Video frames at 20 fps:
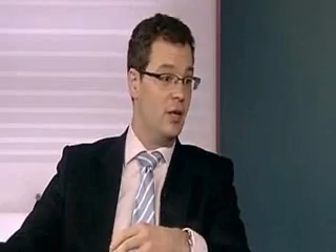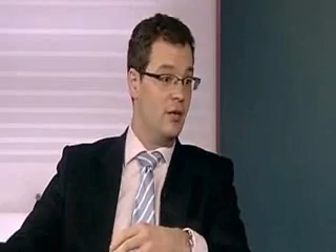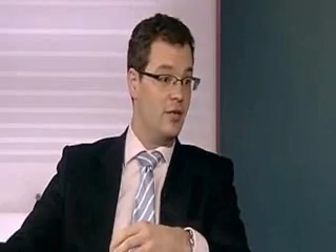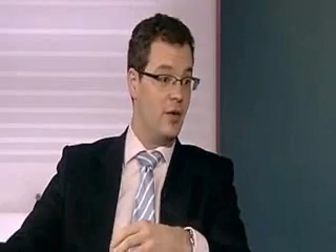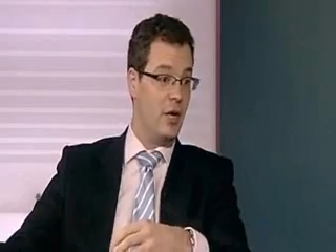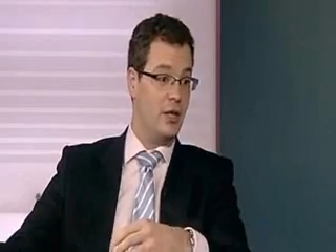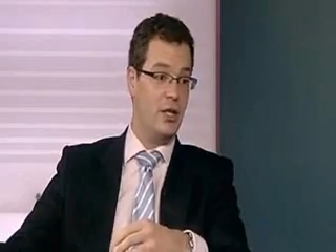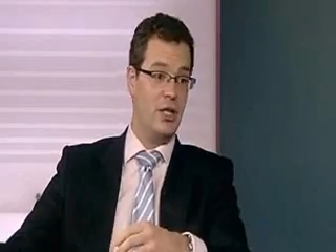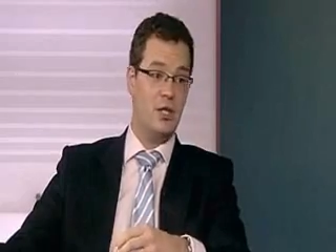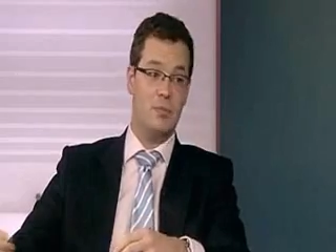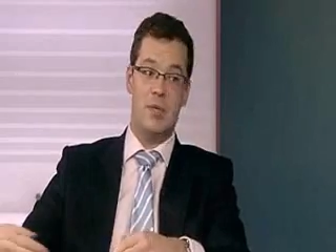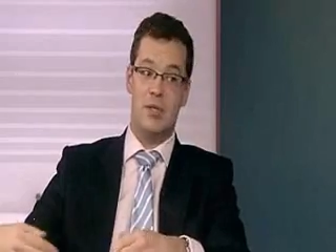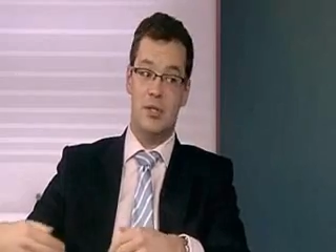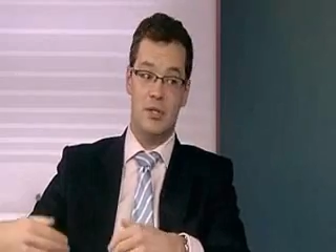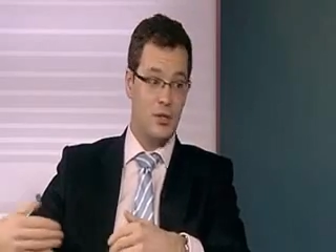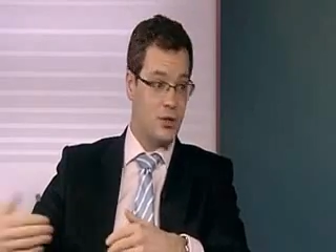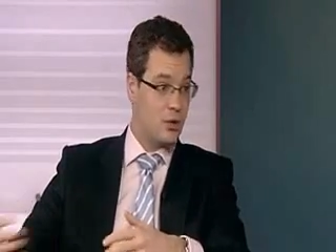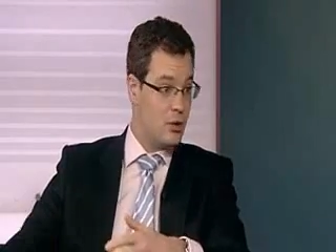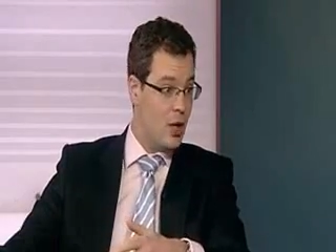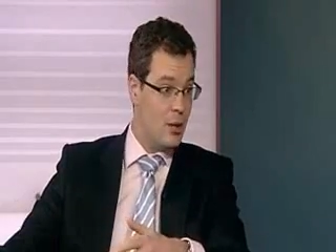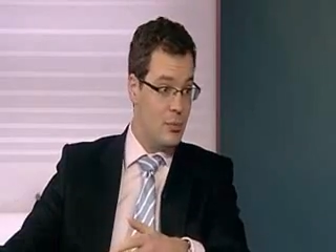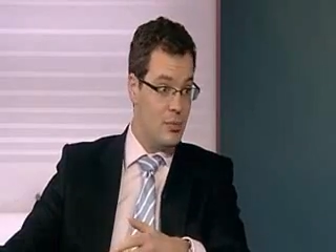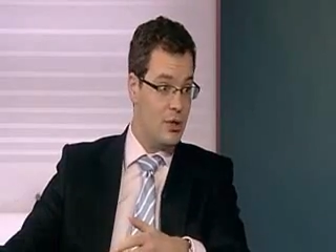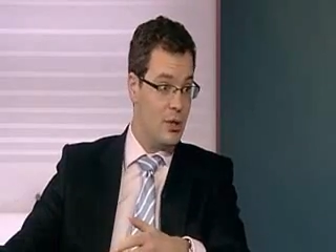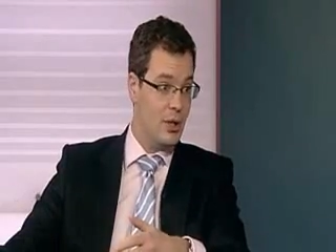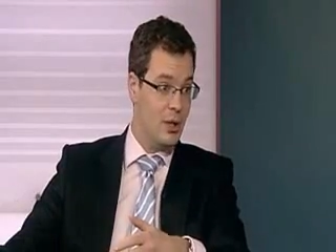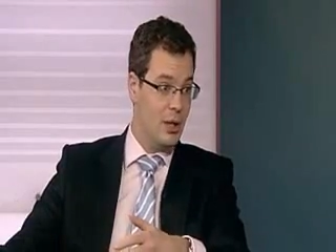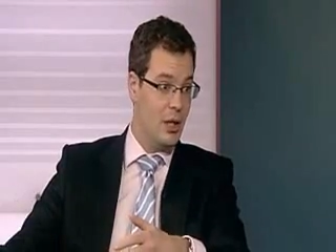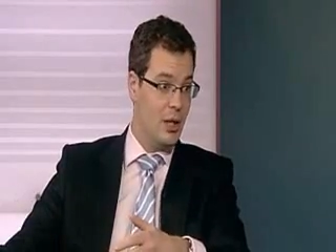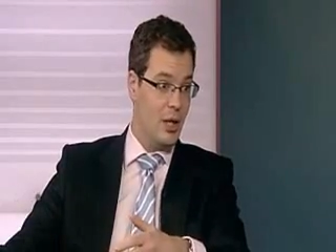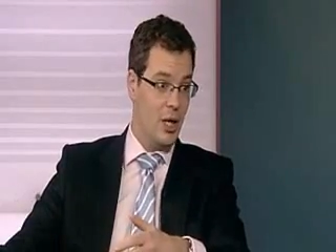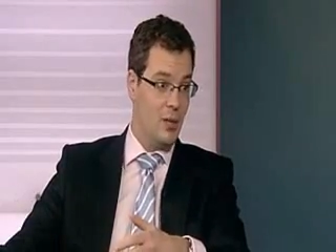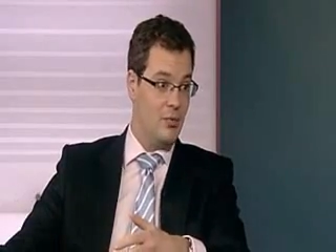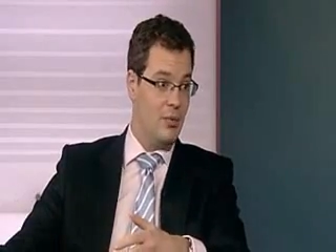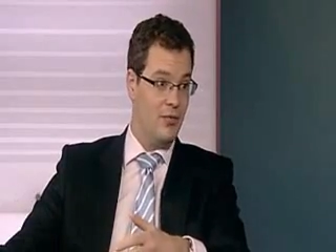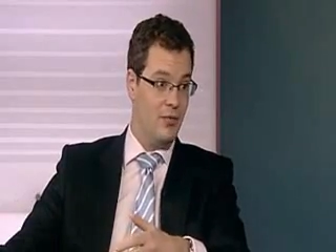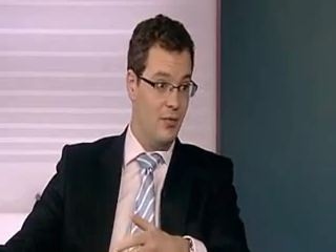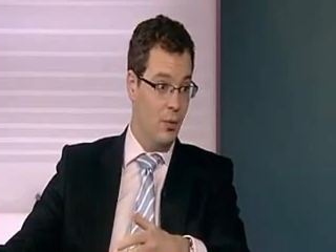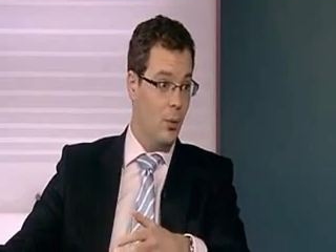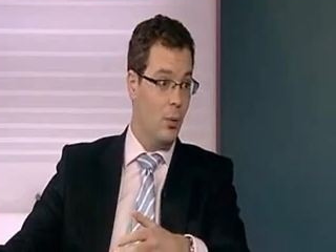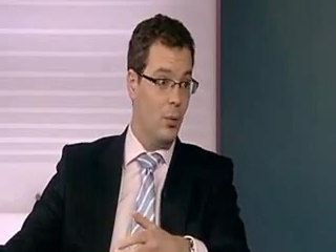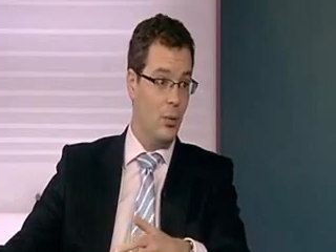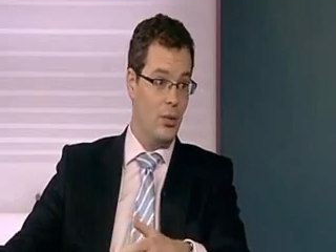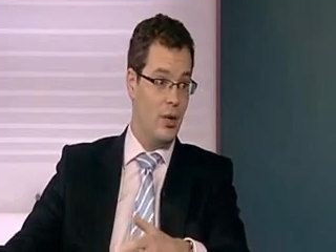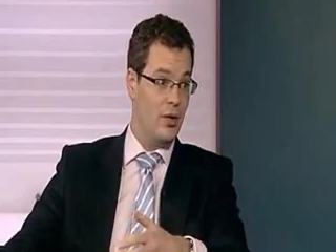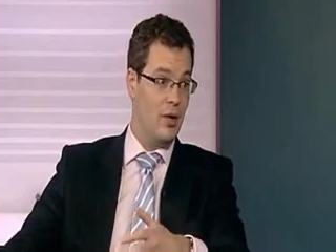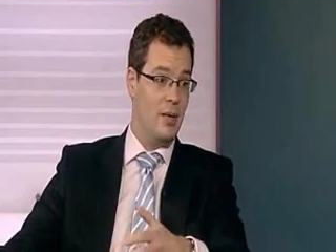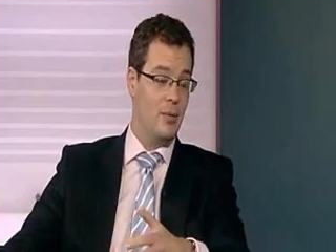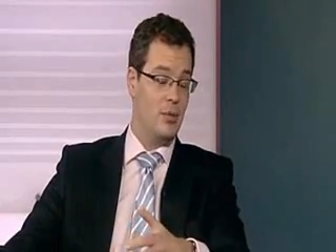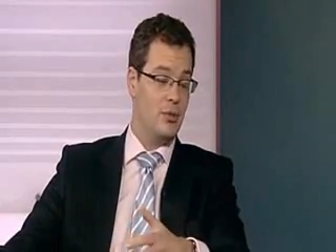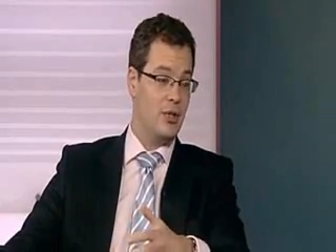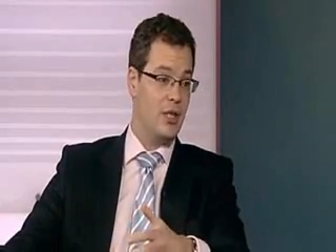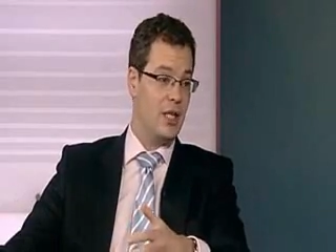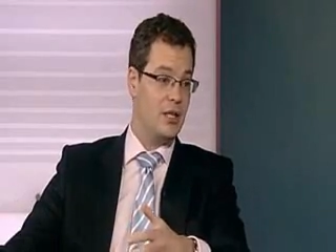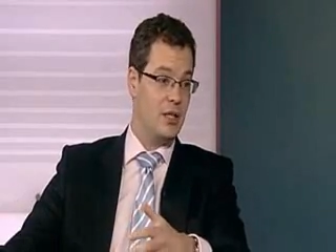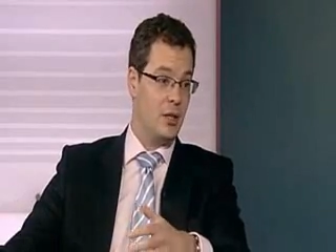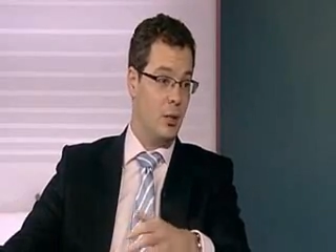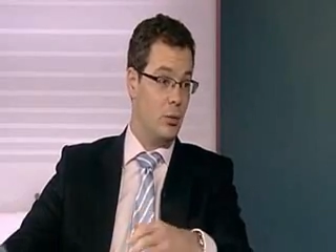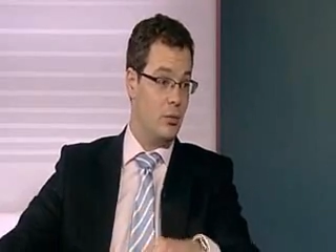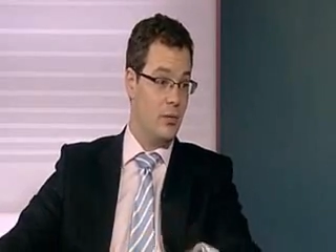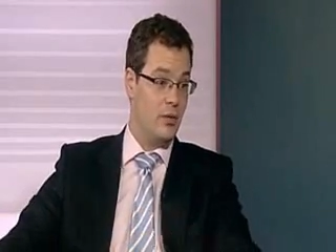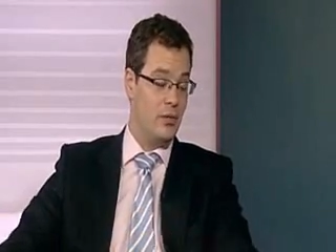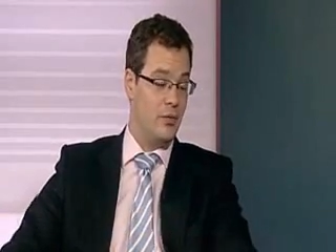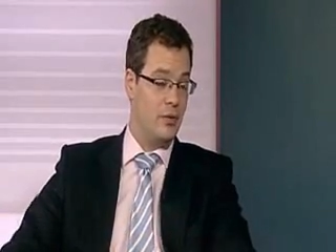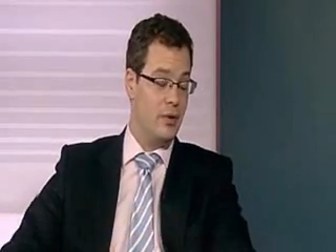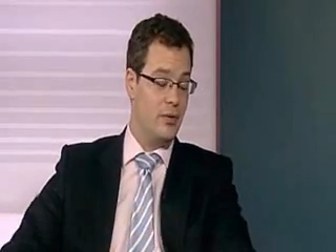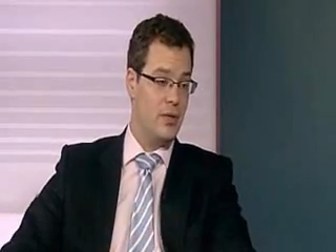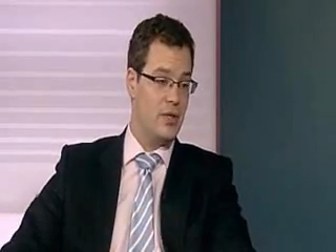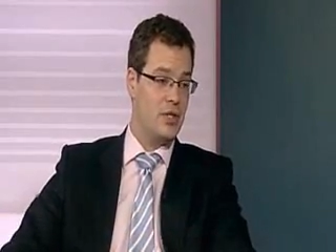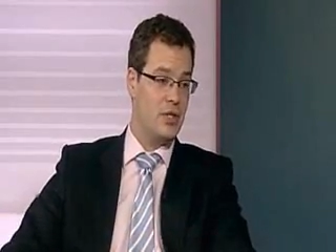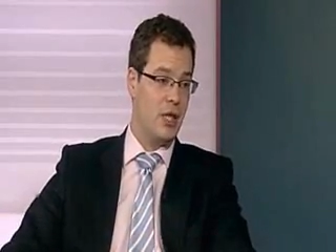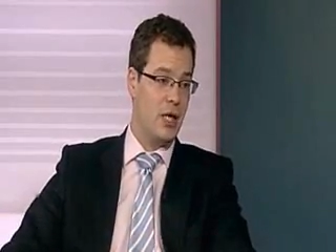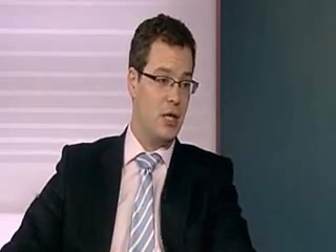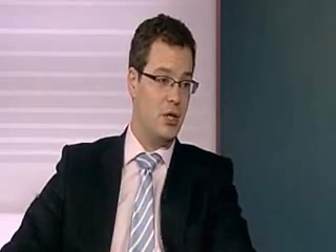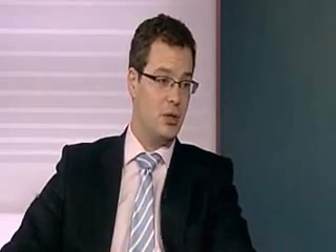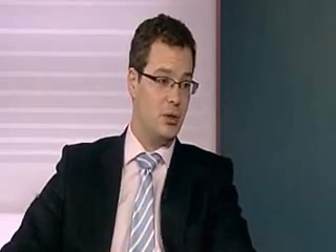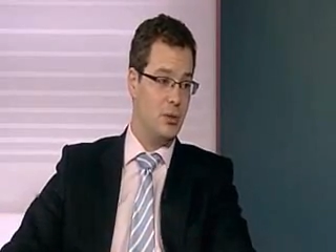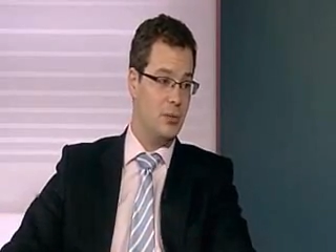find that it's been scrubbed before they're able to get hold of it for an investigation.